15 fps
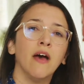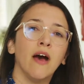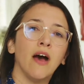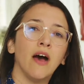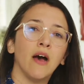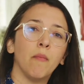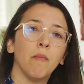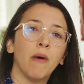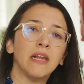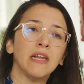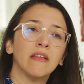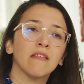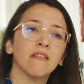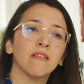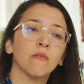And
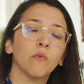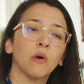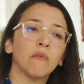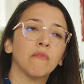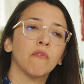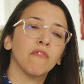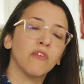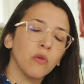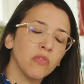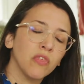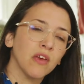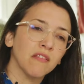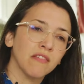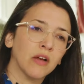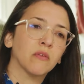it's one of the few
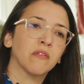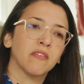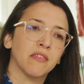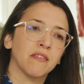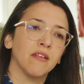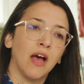things out